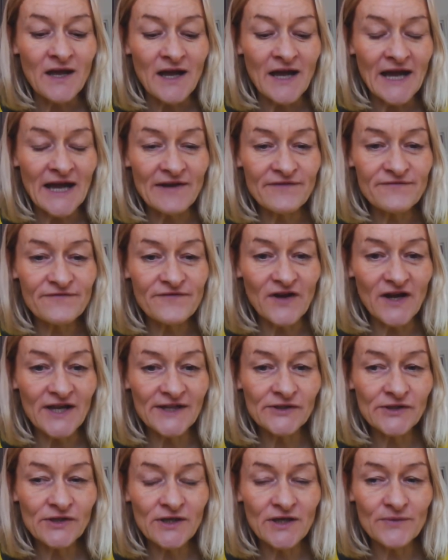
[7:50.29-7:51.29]
Have
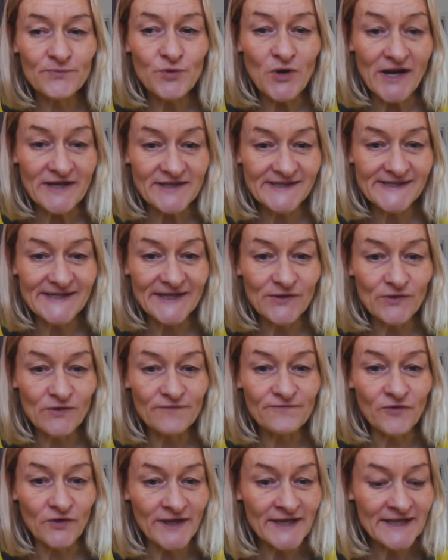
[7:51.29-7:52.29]
fun practicing your
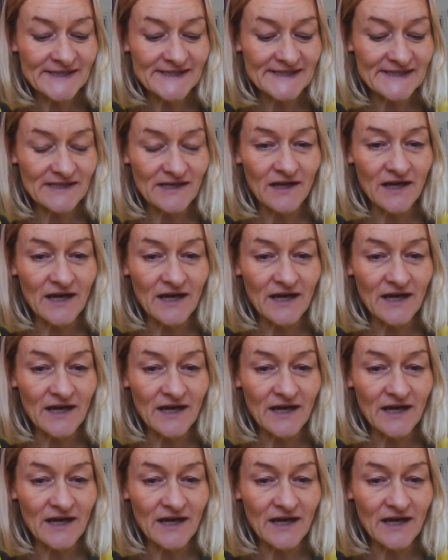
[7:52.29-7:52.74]
phonics